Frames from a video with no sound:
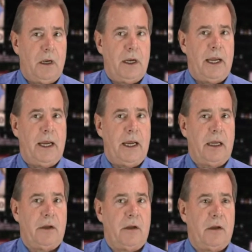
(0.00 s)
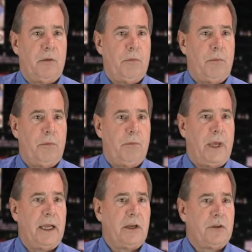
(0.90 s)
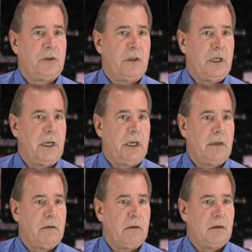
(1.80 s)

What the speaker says: and manage the